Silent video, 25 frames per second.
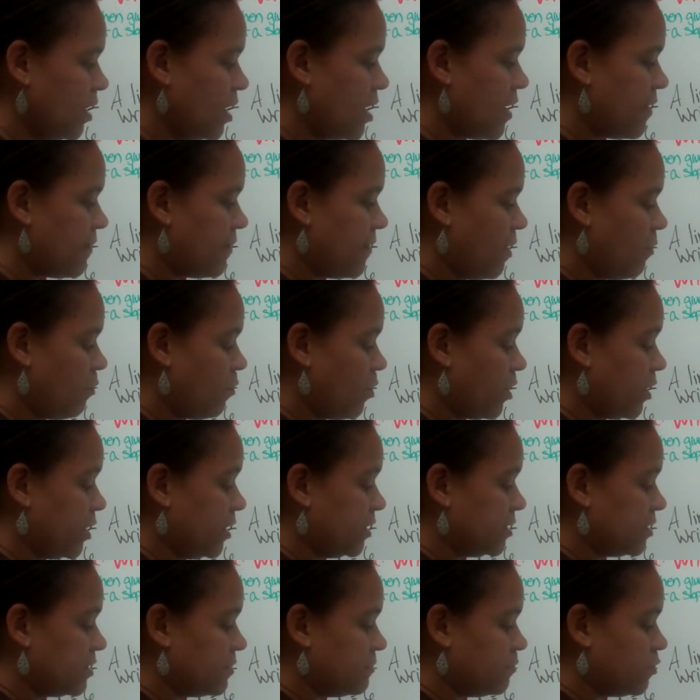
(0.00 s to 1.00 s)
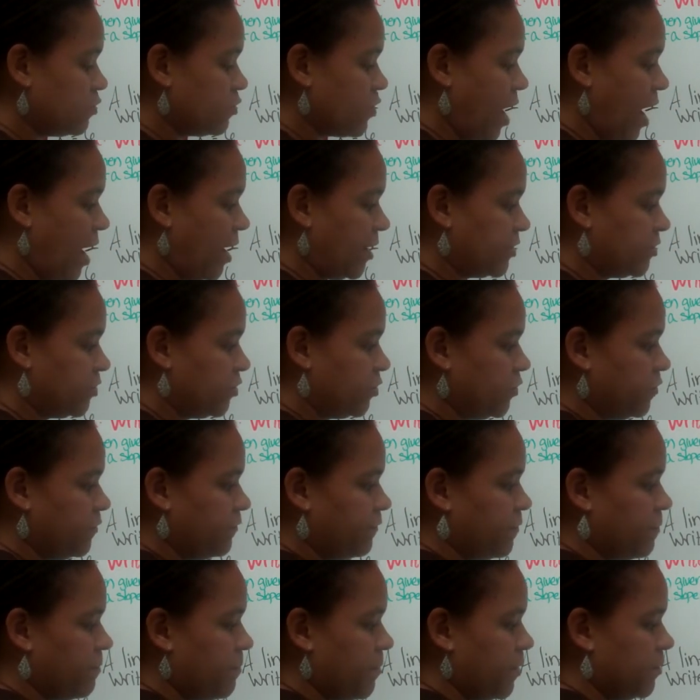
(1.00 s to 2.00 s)
And then we're going to subtract 2
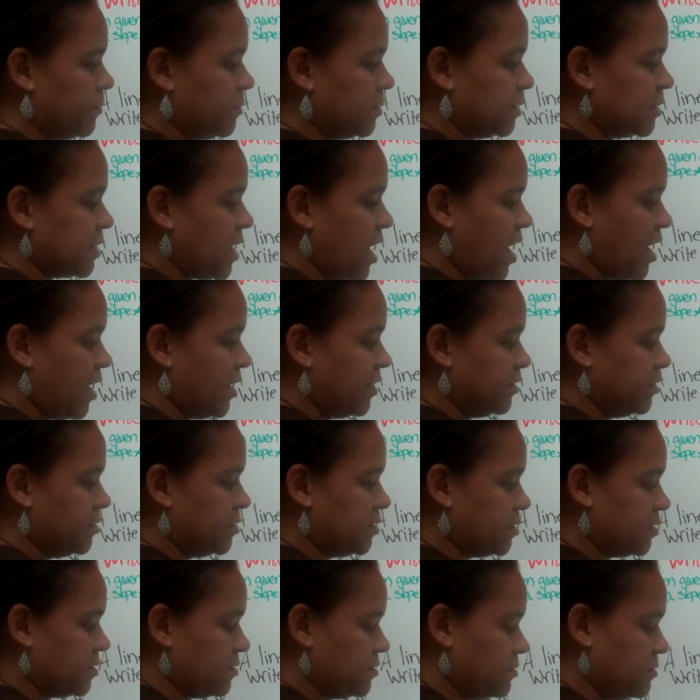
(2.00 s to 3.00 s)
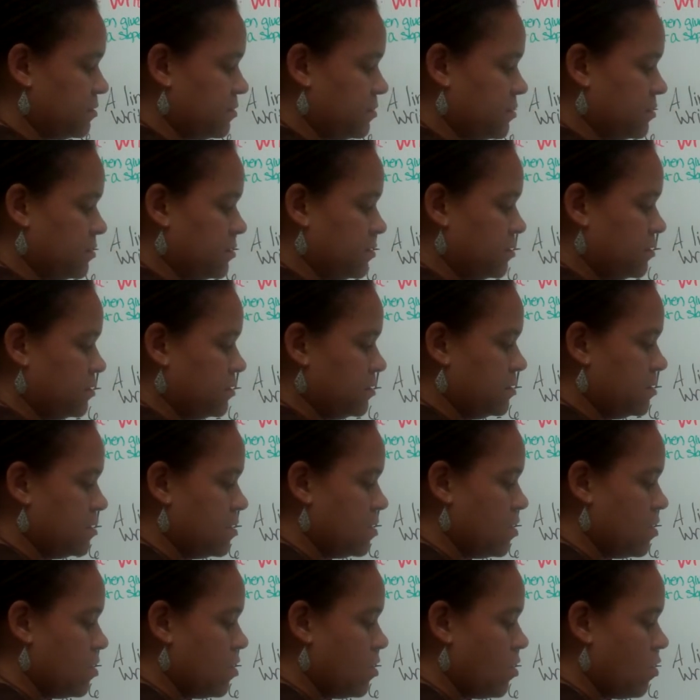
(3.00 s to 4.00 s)
from both sides.
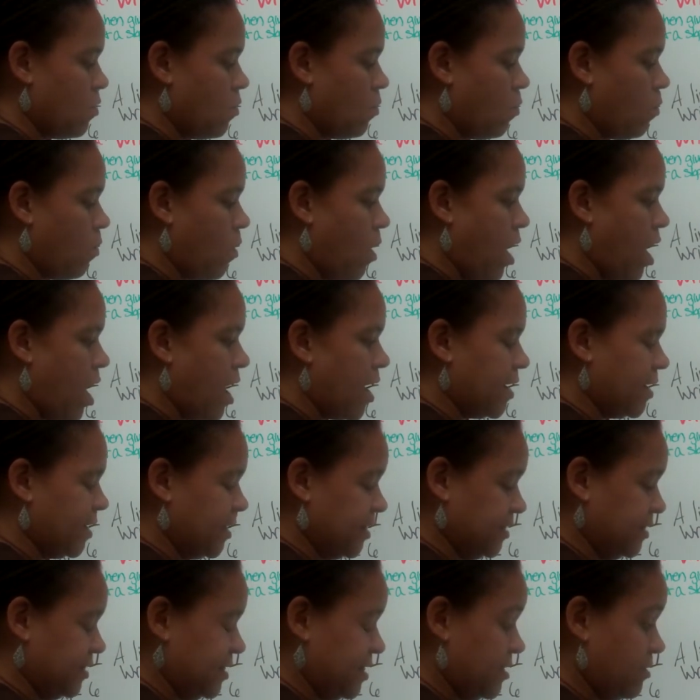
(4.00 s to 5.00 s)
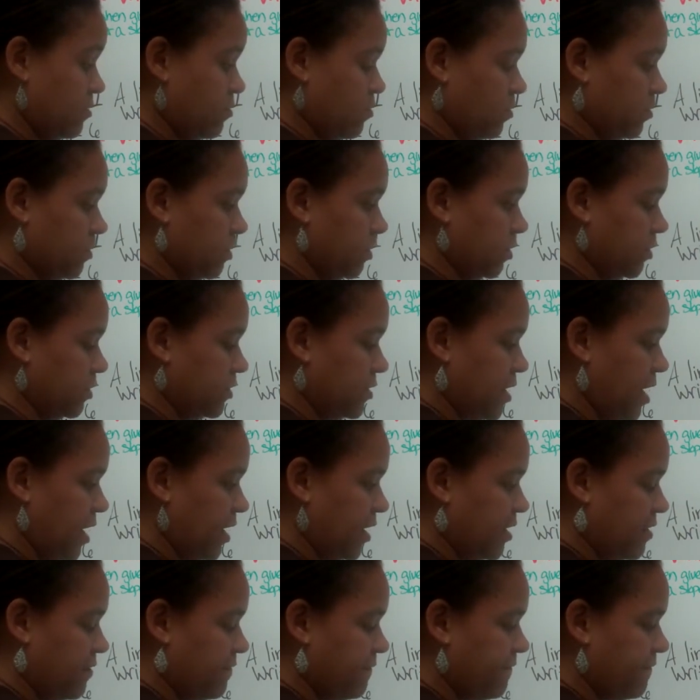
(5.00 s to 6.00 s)
Y is equal to
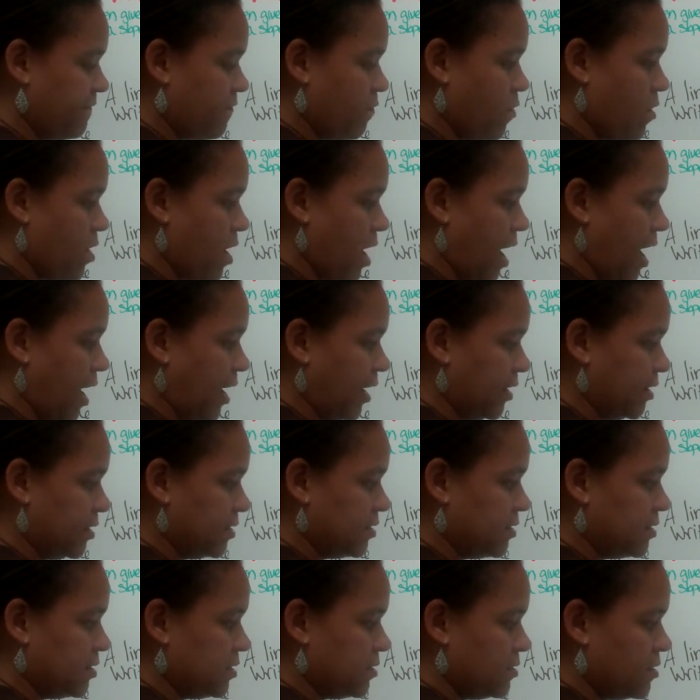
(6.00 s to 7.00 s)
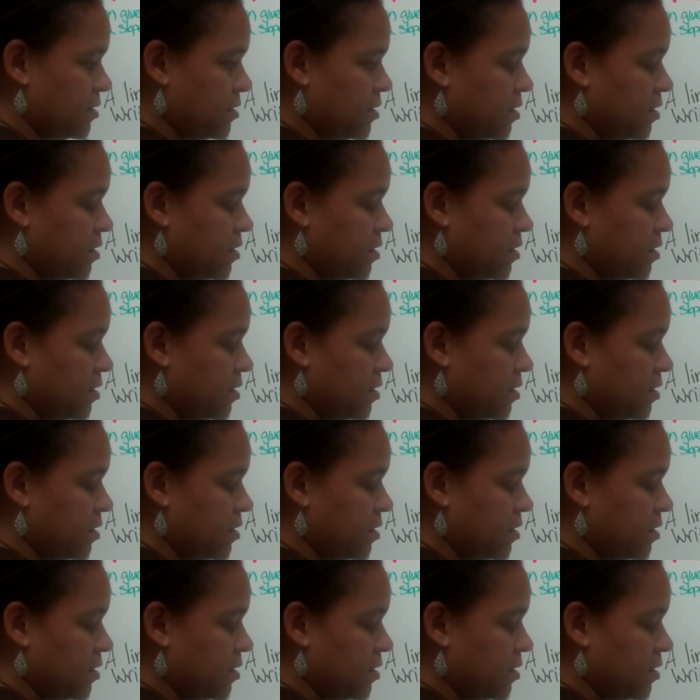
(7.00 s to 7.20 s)
-4x